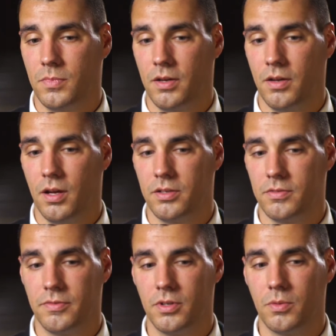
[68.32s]
I
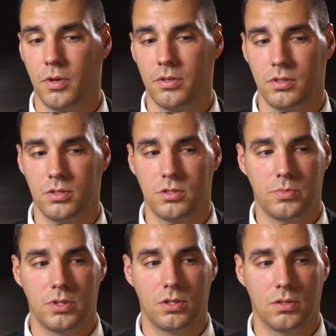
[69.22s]
didn't feel worthy to
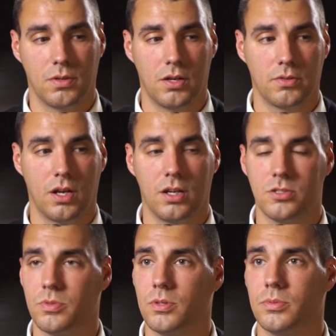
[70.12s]
be around
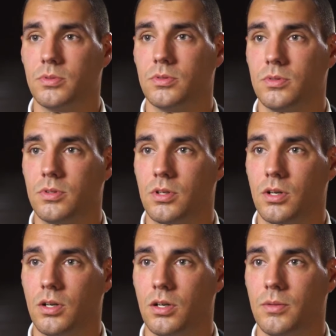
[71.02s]
God's people.
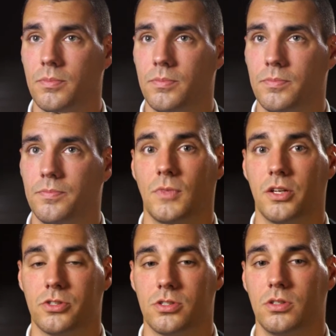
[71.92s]
I
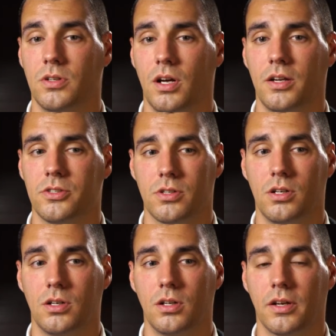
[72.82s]
just knew,
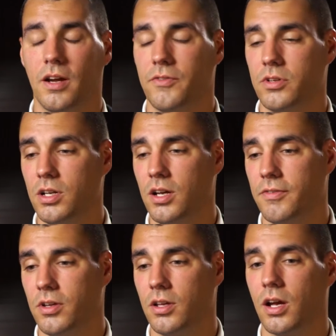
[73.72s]
like every day I
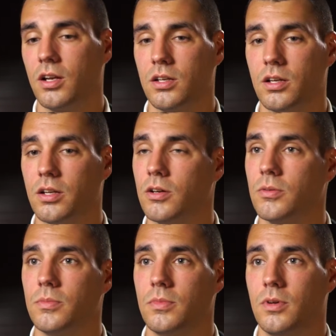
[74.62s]
felt like I needed
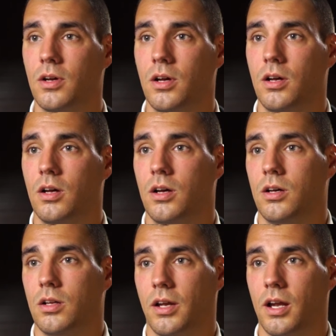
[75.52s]
help.
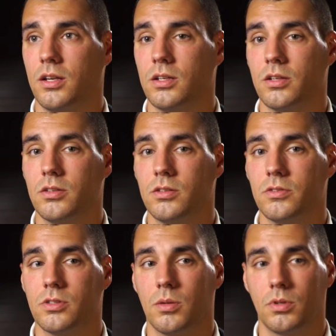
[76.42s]
Like I needed to
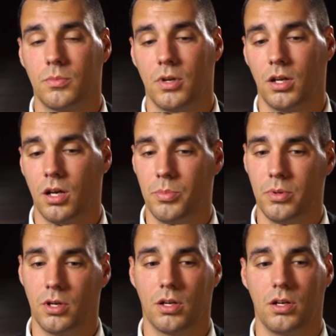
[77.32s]
do something, but I kept
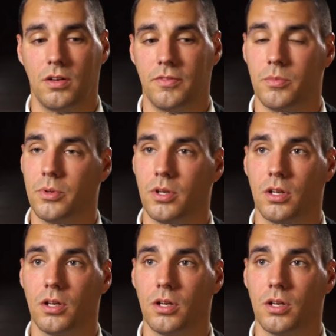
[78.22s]
putting it off, and